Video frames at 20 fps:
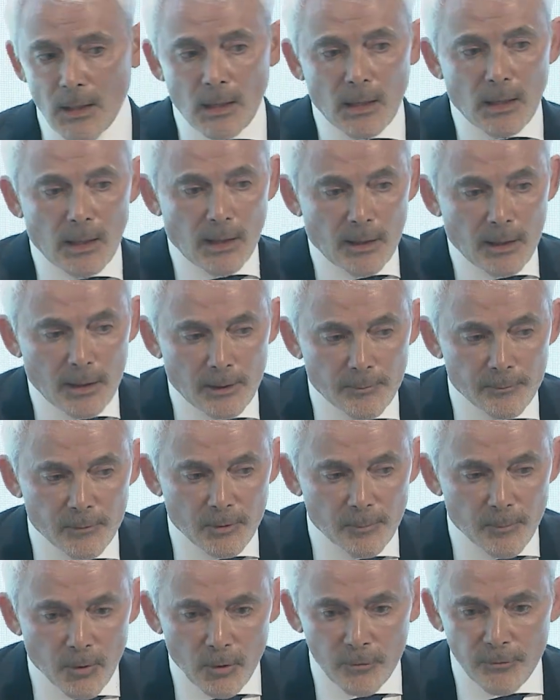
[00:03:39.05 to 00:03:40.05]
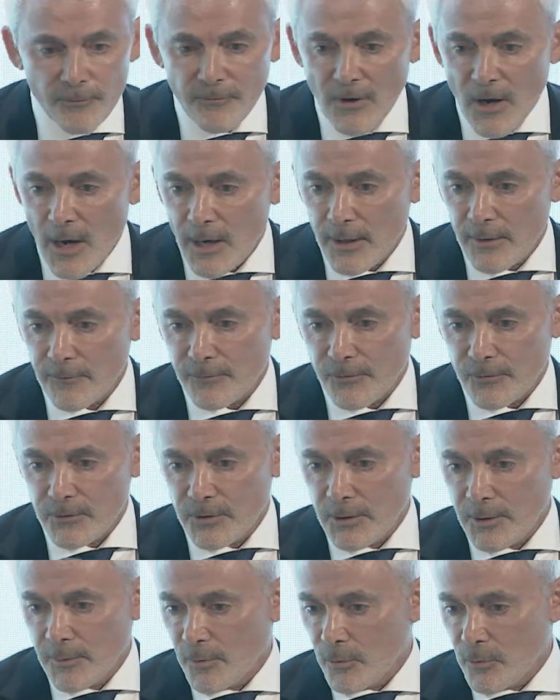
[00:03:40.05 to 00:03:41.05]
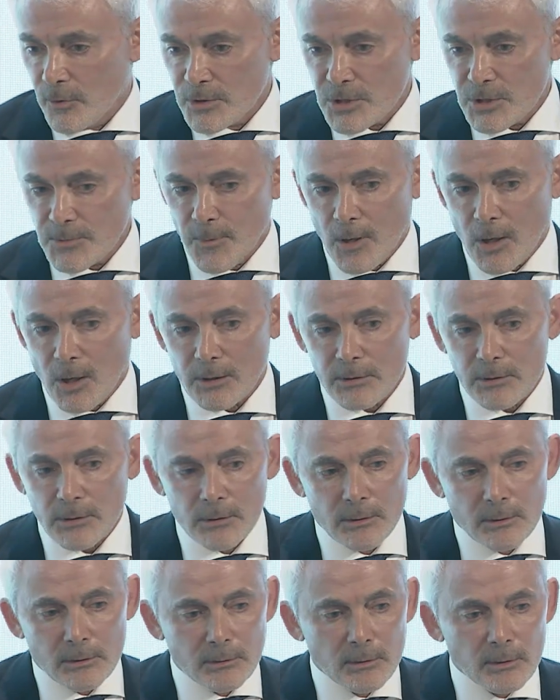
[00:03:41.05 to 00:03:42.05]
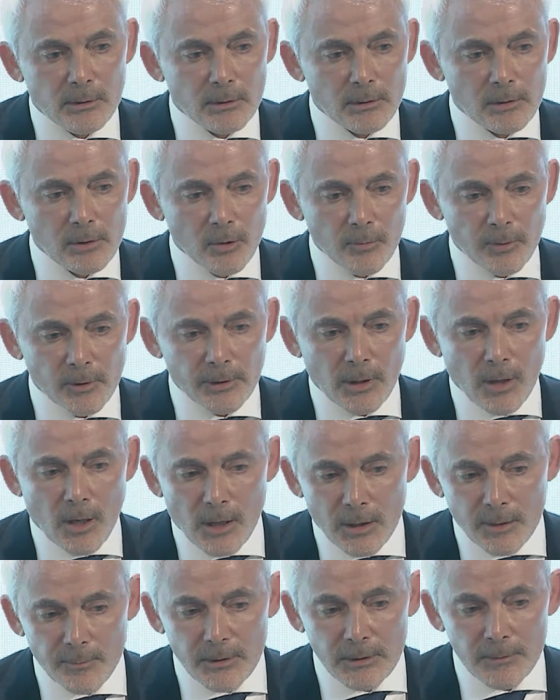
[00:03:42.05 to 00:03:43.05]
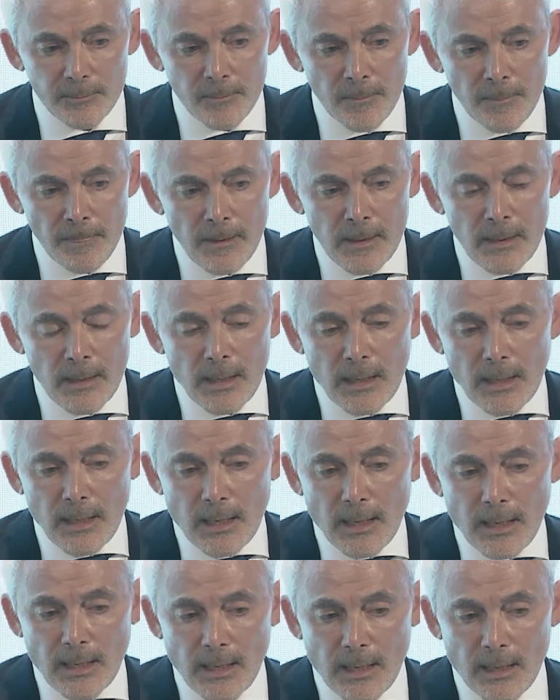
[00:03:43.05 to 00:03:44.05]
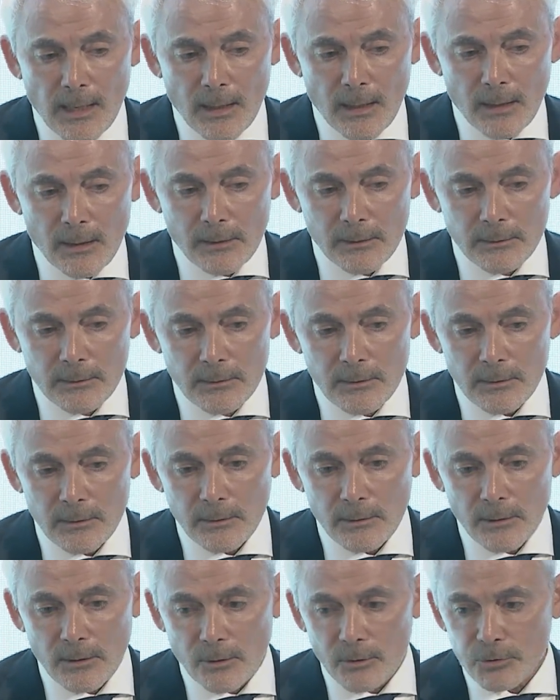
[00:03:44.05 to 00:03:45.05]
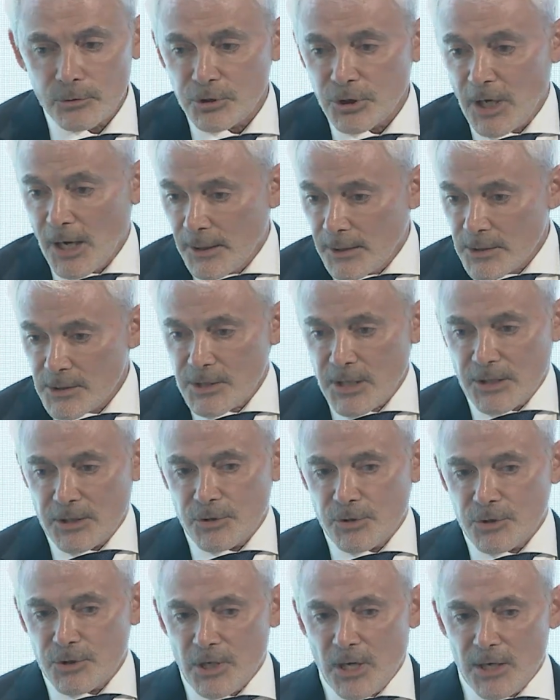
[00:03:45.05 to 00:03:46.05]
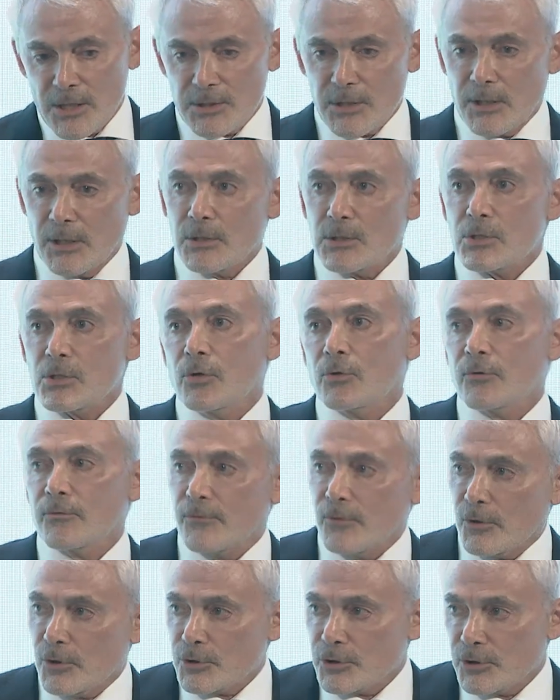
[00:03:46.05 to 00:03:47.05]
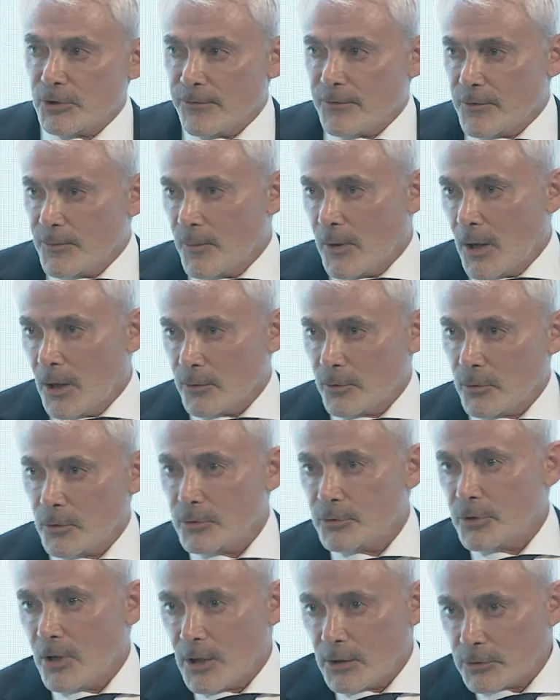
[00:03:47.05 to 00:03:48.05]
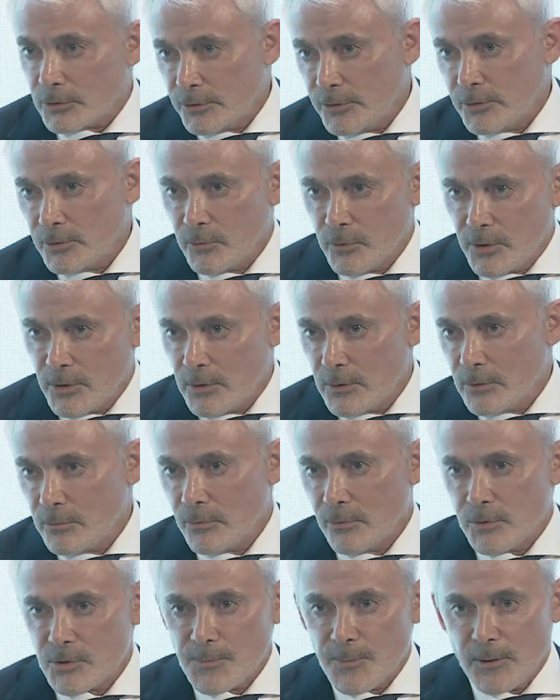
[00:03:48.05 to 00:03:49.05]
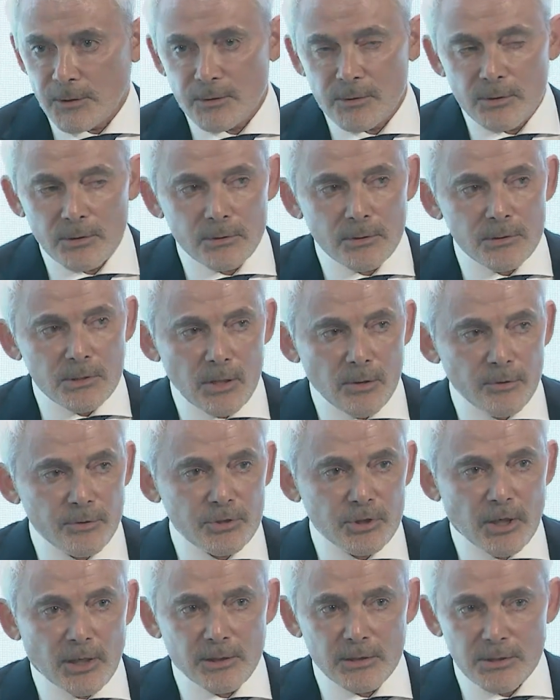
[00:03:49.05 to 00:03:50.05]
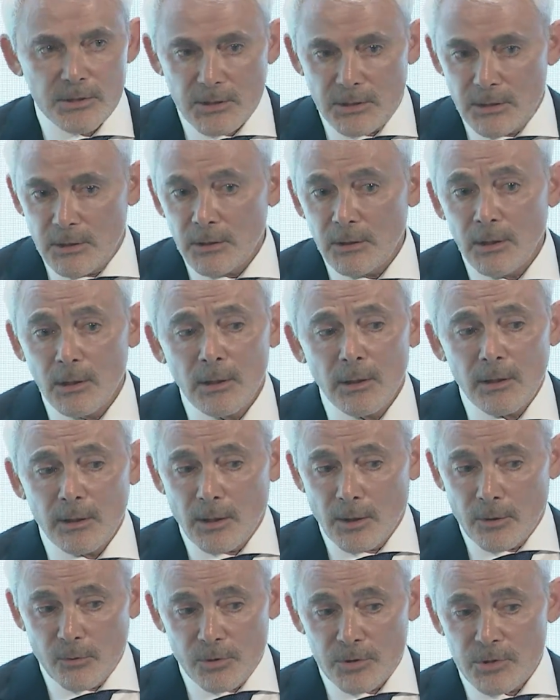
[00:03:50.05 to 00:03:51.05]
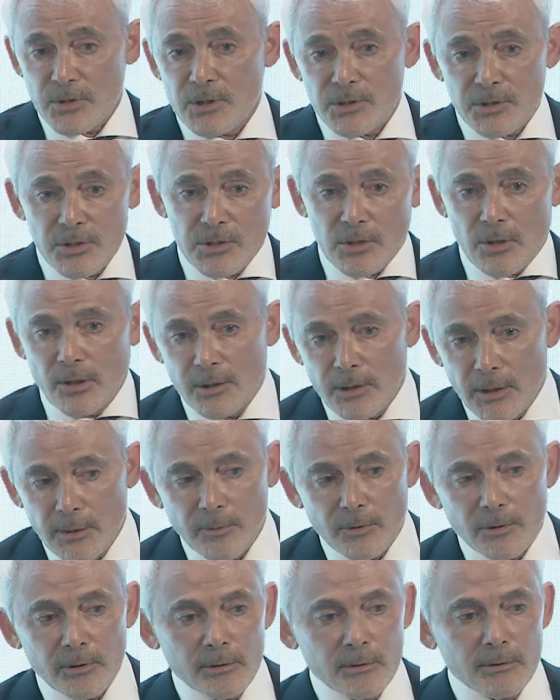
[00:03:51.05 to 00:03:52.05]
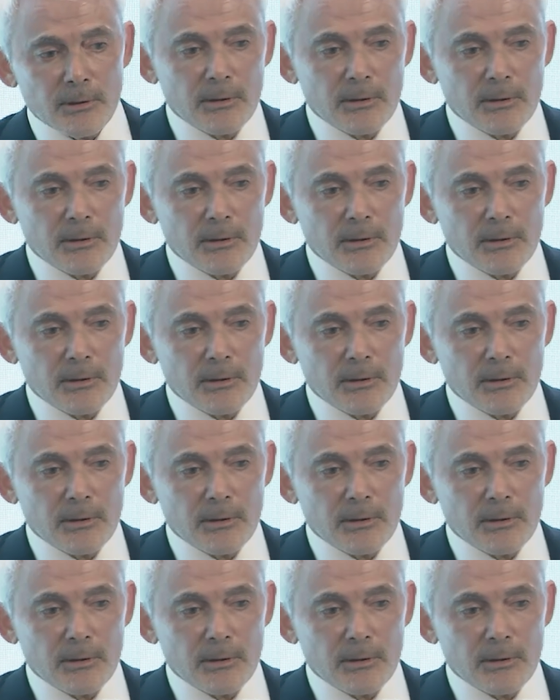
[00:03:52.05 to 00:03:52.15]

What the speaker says: They're both vying for the number one spot in the global economy. And, China's exercising its own version of the Monroe Doctrine with respect to the South China Sea. In other words, this is our neighborhood.